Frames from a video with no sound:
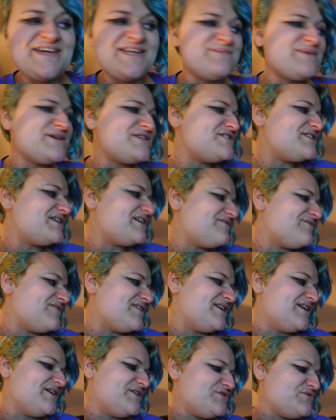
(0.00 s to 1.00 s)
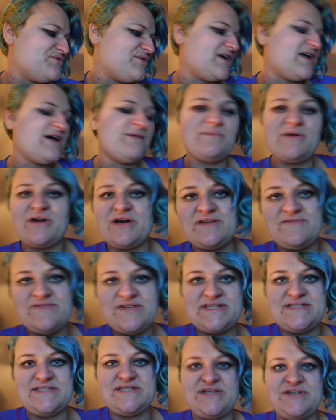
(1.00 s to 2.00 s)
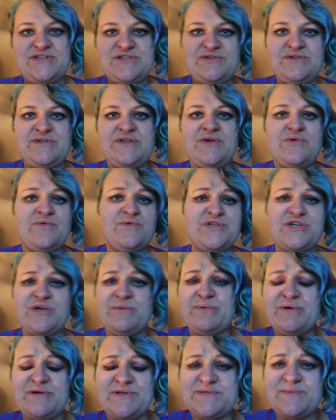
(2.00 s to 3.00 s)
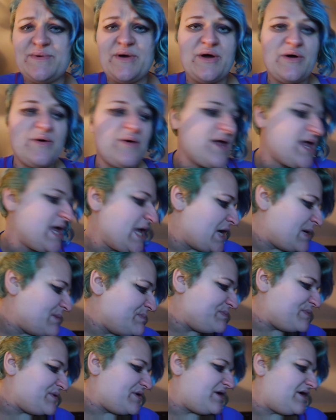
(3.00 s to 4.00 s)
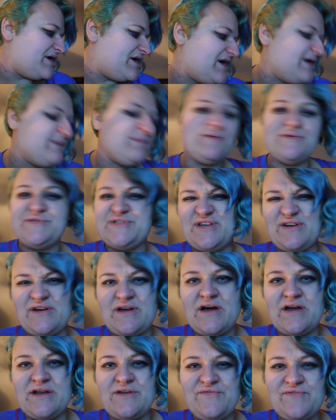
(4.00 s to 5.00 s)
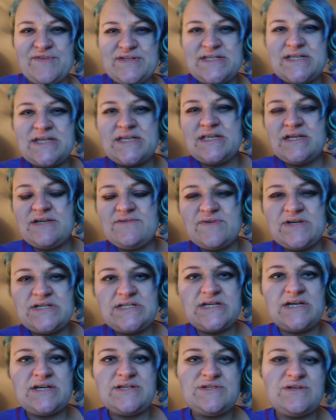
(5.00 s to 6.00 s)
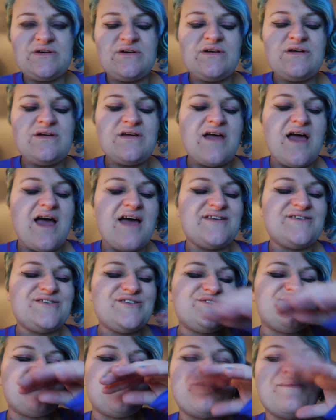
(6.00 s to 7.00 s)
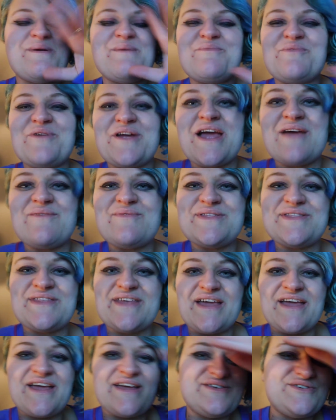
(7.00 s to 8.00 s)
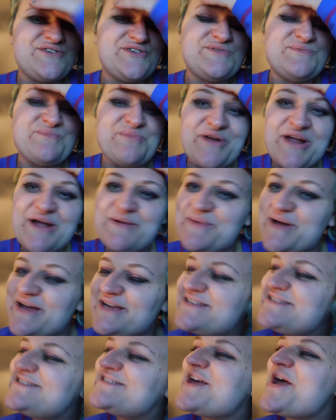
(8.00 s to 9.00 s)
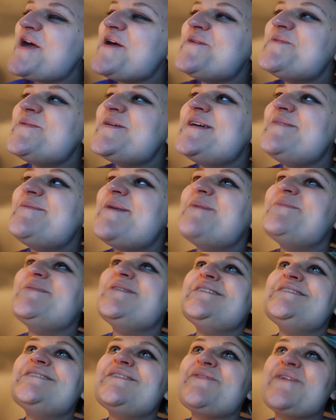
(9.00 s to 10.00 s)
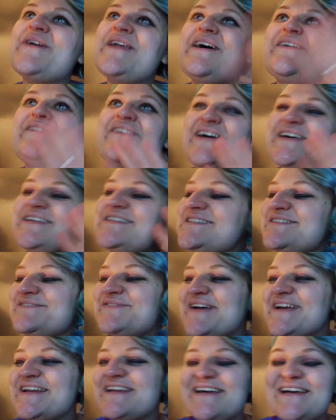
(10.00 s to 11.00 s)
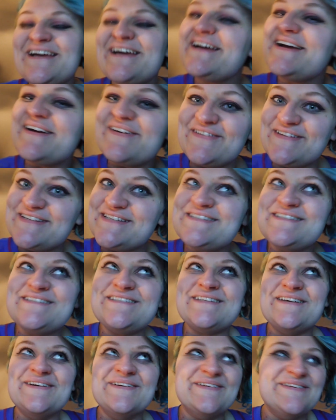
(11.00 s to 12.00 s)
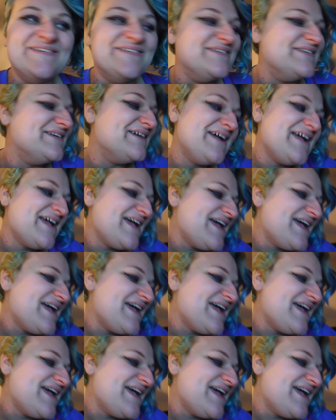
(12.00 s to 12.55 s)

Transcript: And I'm actually really enjoying it. I'm kind of listening to the audiobook as well, but I'm also kind of physically reading it too, and just remembering everything is just bringing back so many memories of when I first read it. Oh, it's so cool.